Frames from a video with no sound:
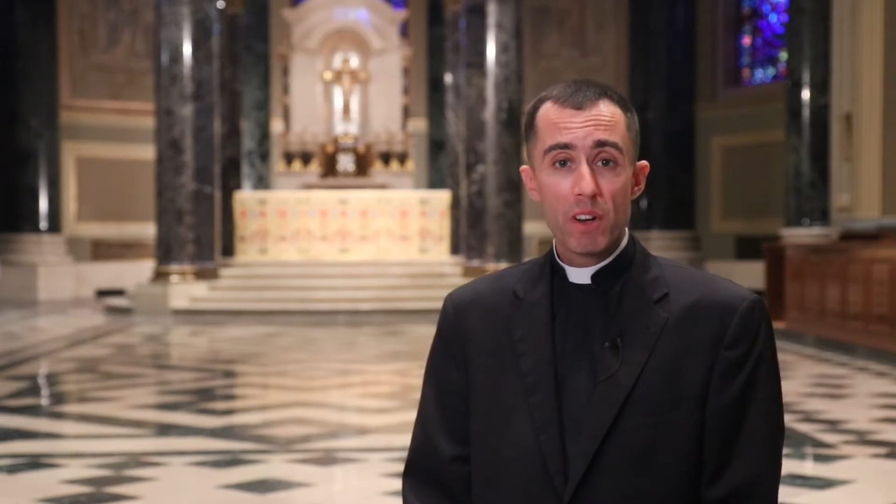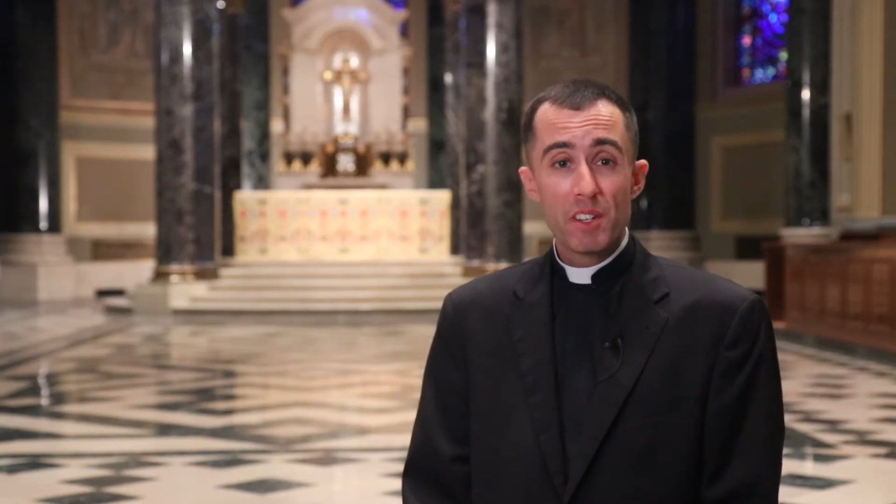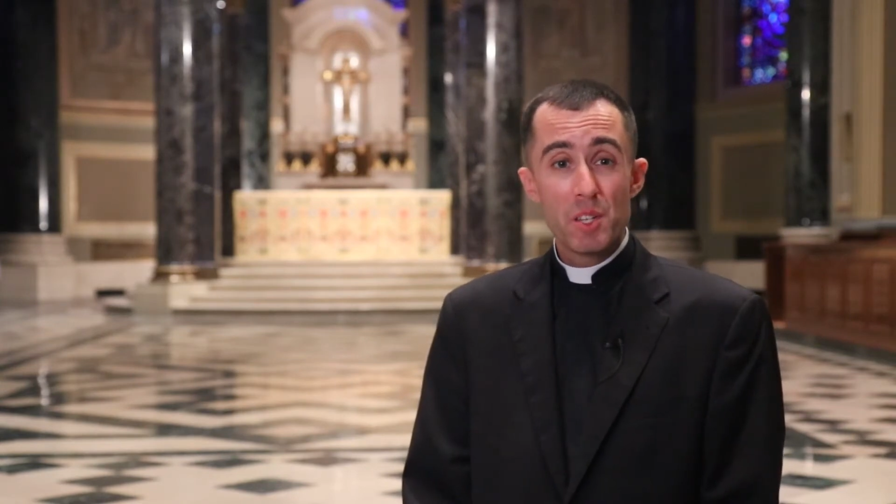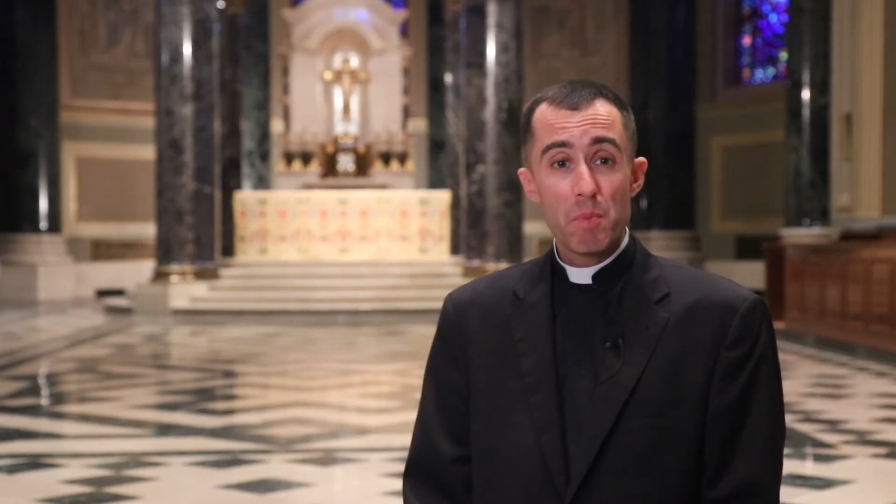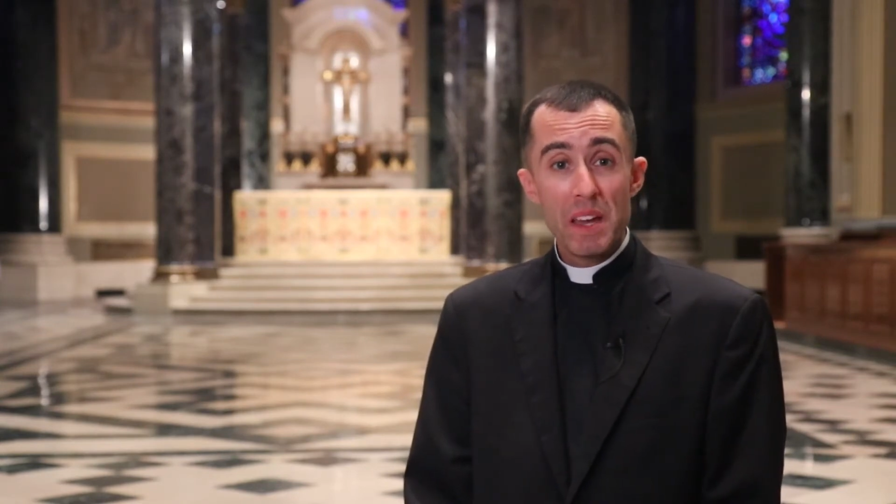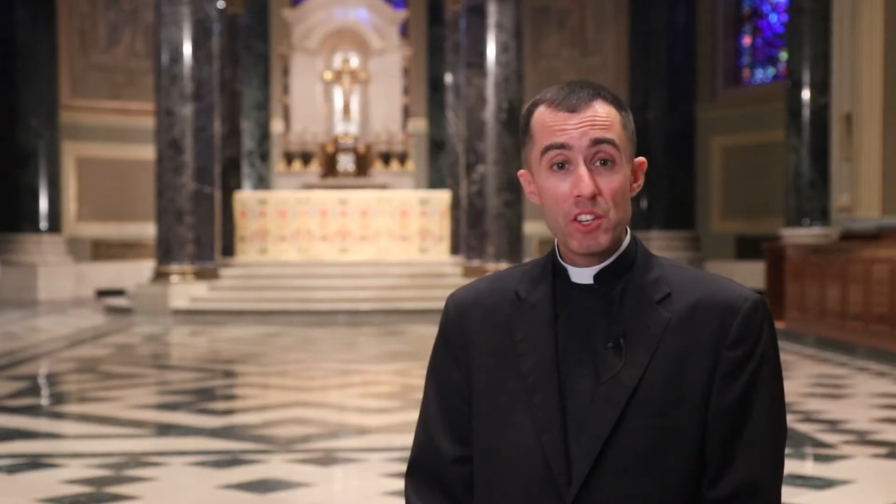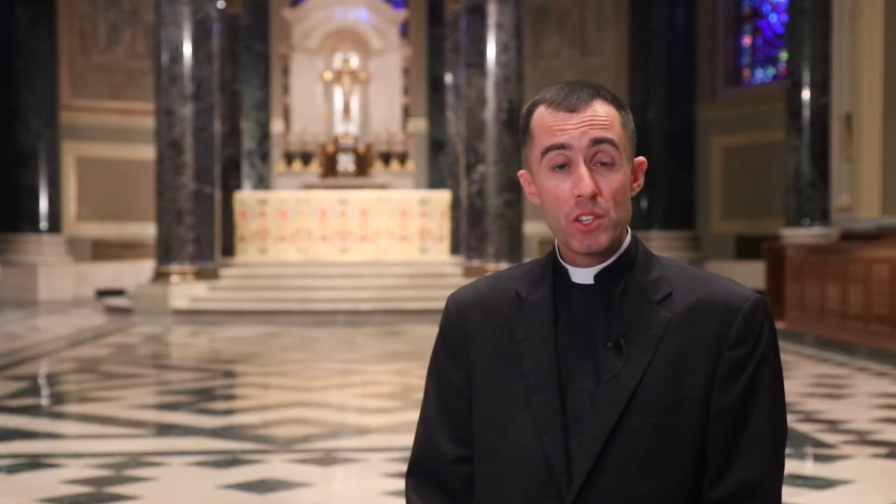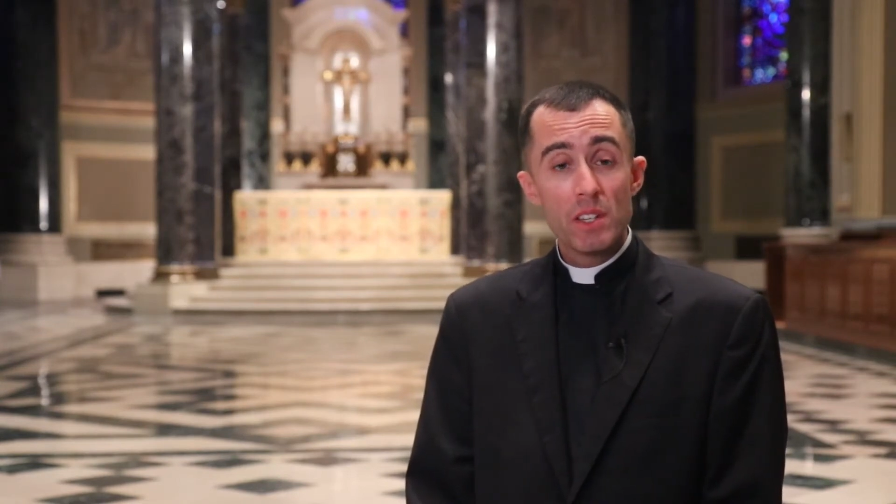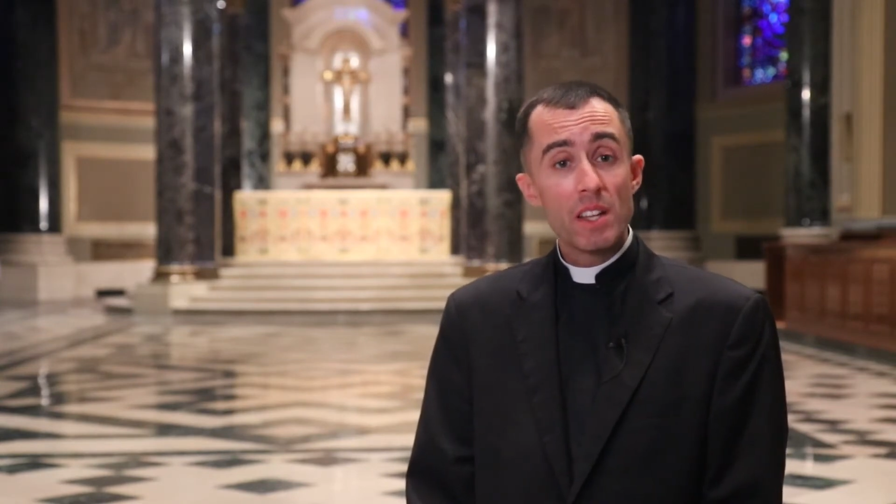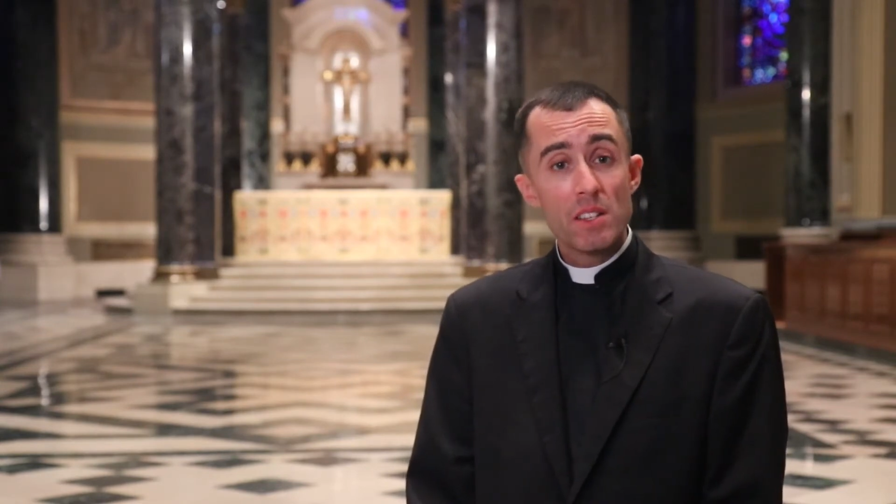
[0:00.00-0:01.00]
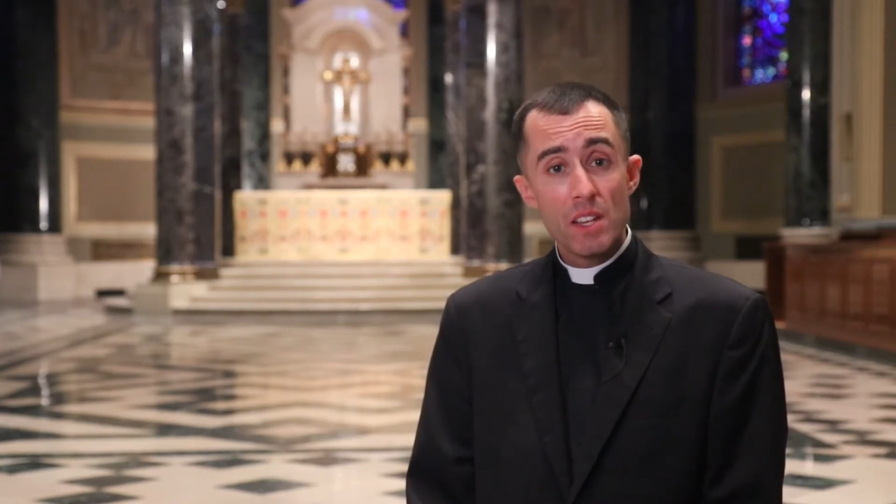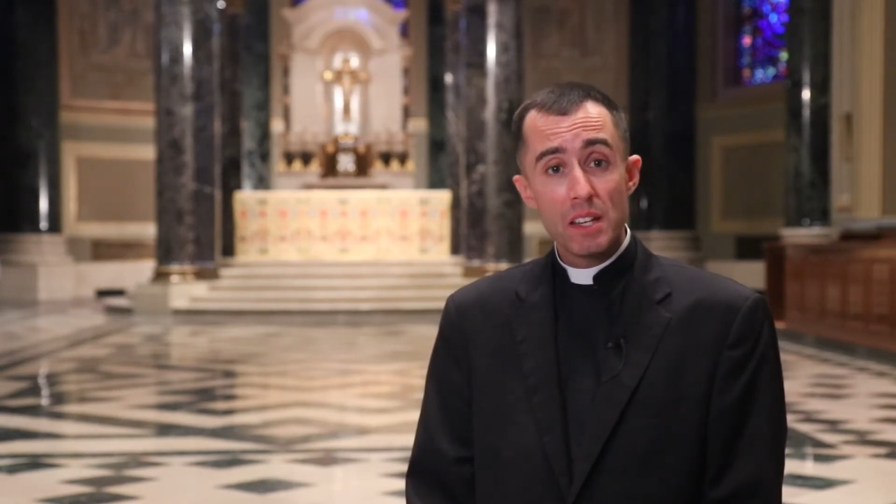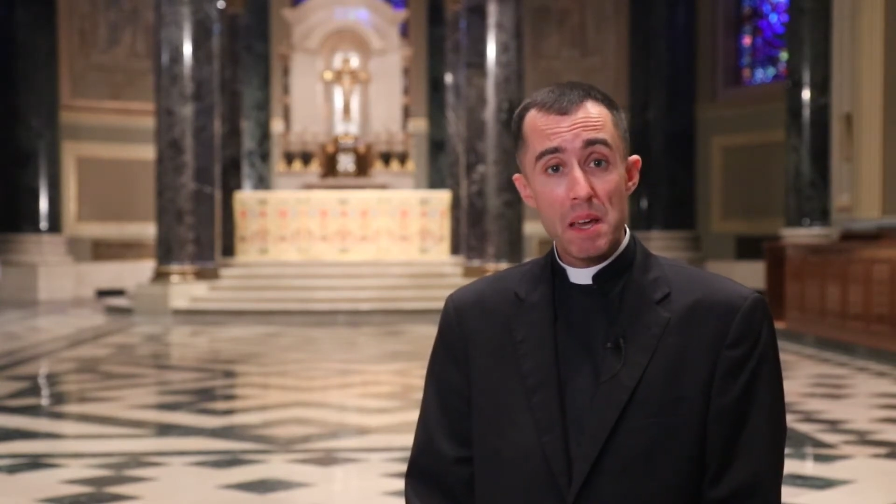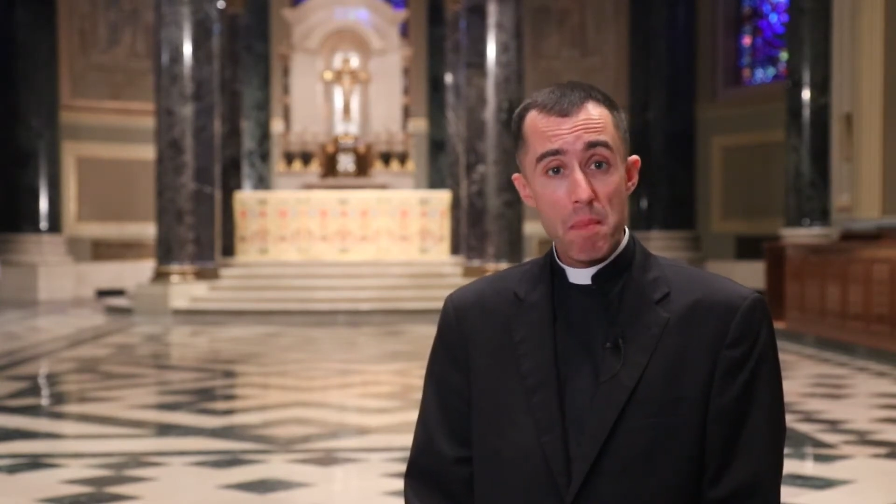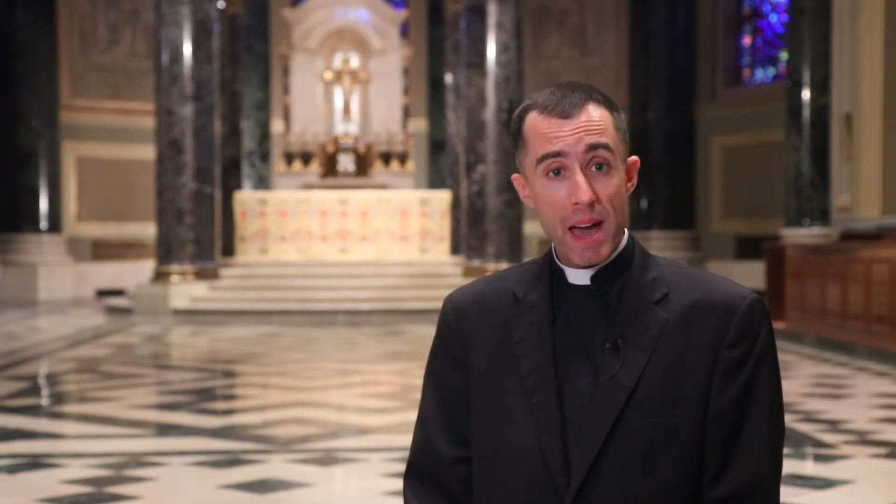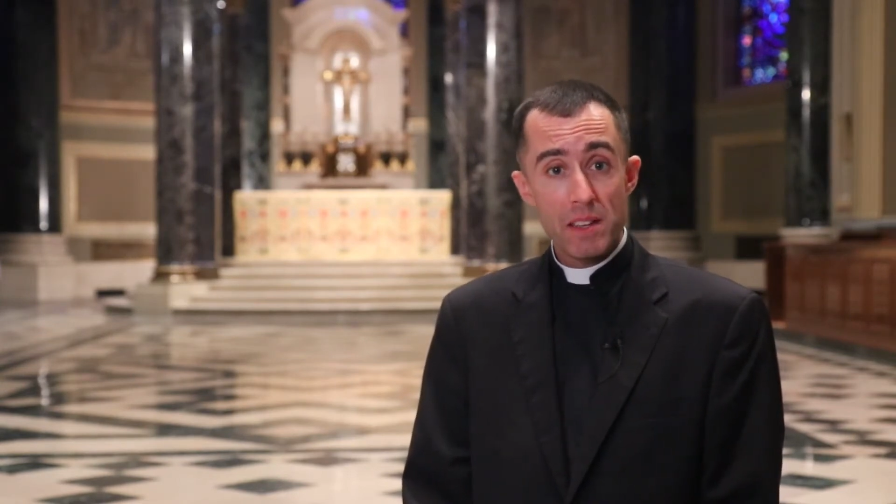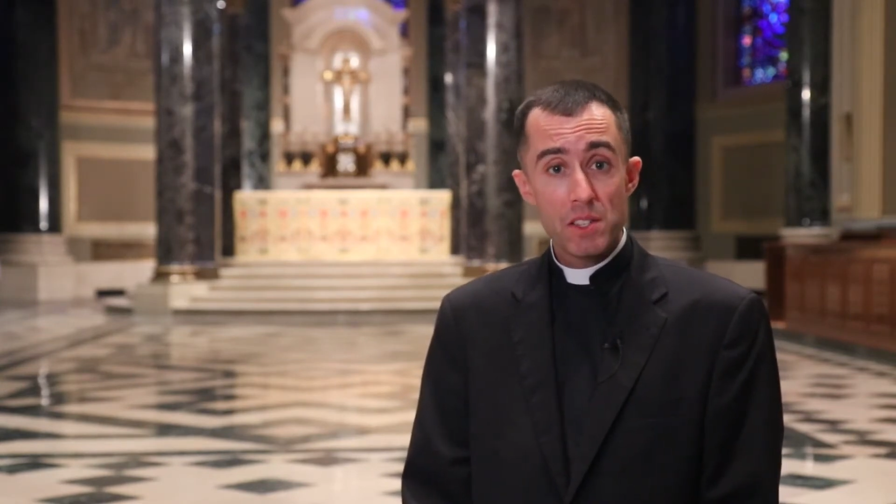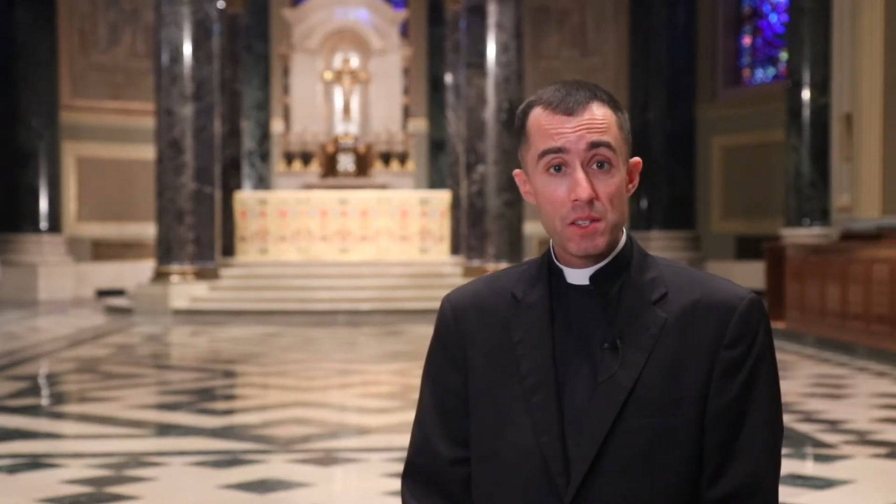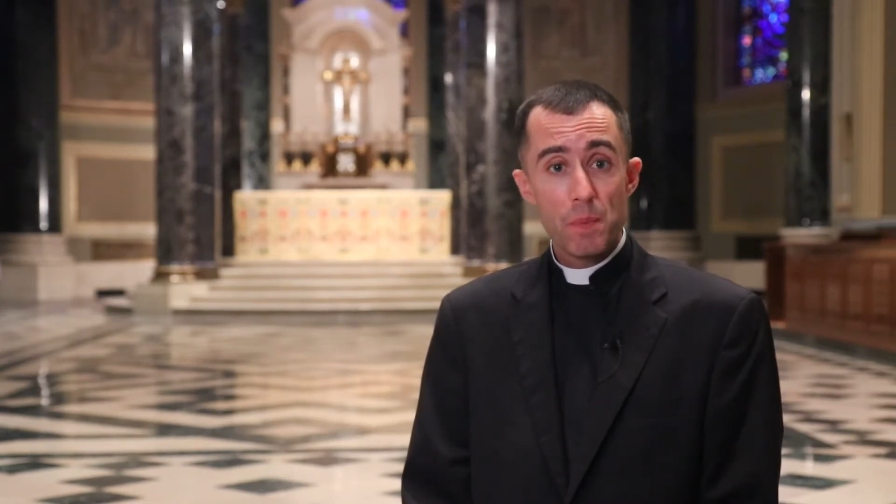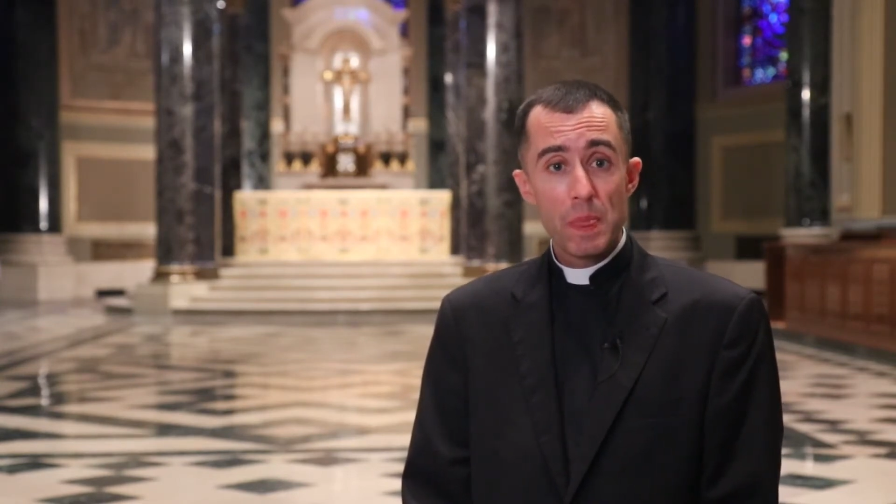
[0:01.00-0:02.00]
participation in Sunday
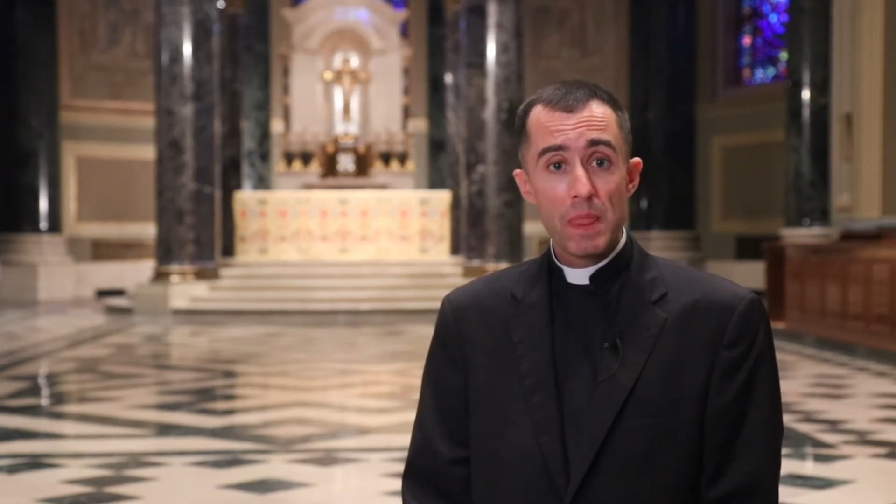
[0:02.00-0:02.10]
Mass.